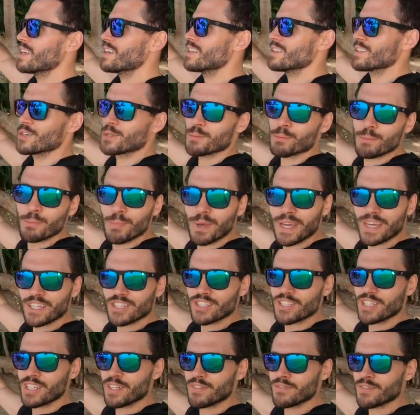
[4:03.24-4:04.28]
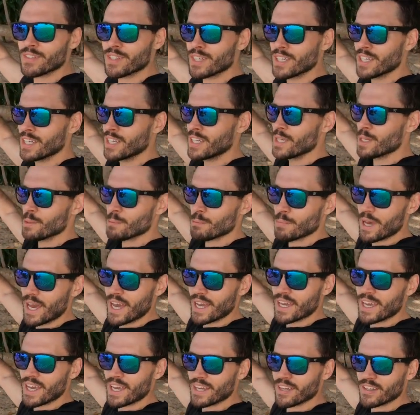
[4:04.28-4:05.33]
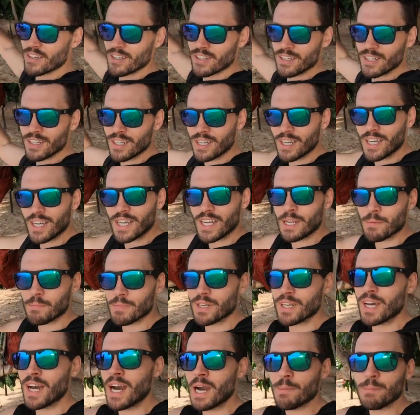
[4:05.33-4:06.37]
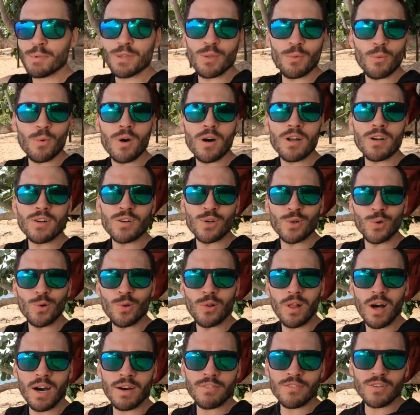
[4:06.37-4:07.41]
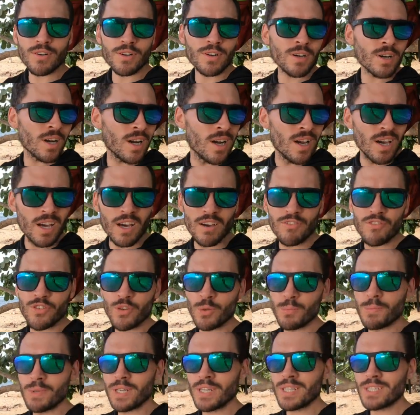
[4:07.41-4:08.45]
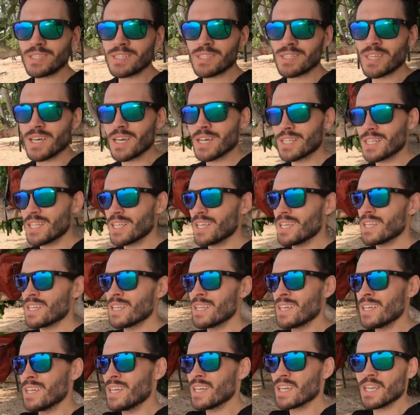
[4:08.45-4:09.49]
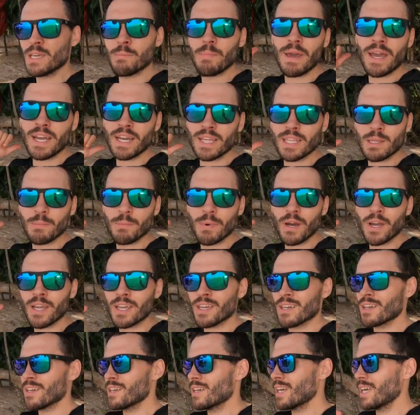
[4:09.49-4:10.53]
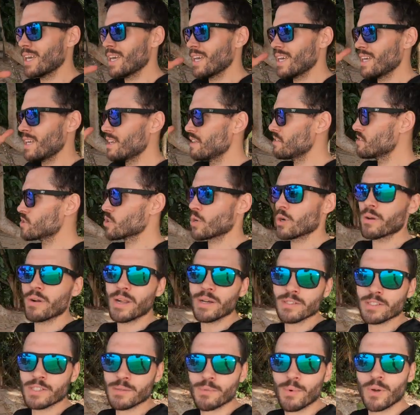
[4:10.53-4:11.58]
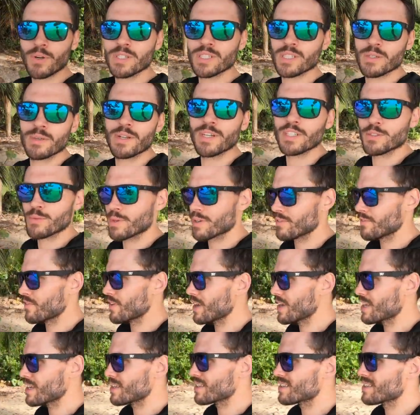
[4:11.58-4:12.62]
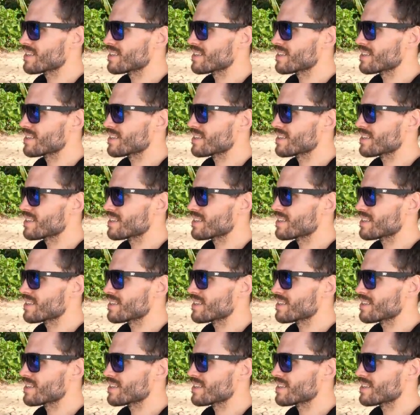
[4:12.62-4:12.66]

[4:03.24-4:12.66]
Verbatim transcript: a little makeshift bag hanger, and I'm gonna hop in the water, cool off for a few minutes, and then get back on the bike and tour around some more, see what else we can find.